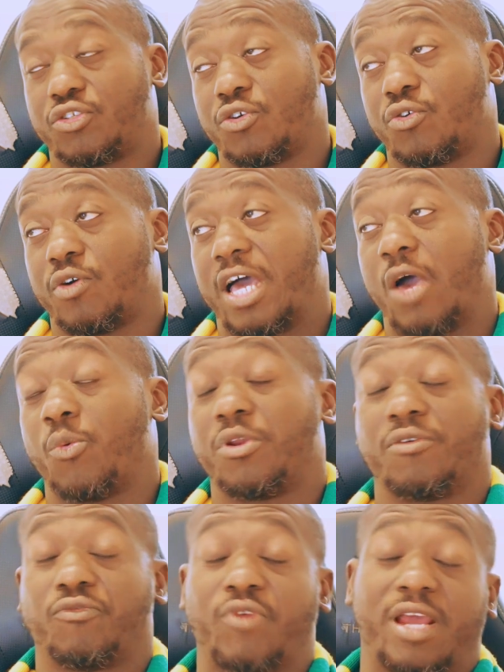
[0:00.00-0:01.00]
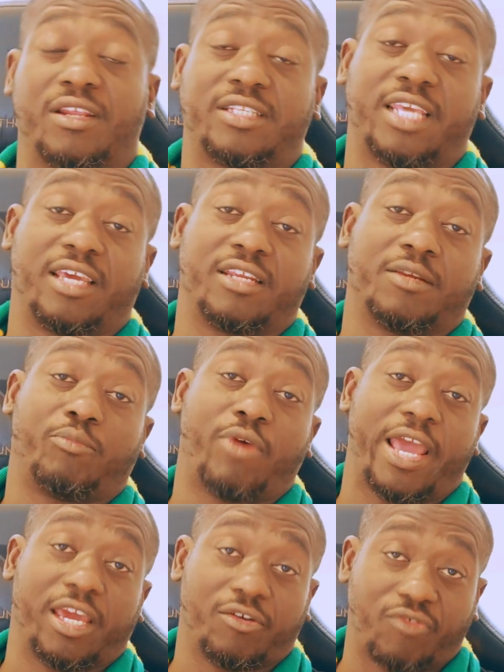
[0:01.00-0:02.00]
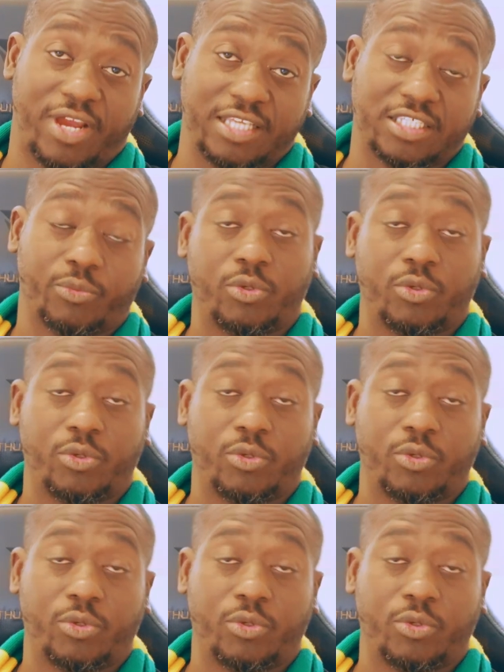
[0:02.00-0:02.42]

So I would have rather taken the bragging rights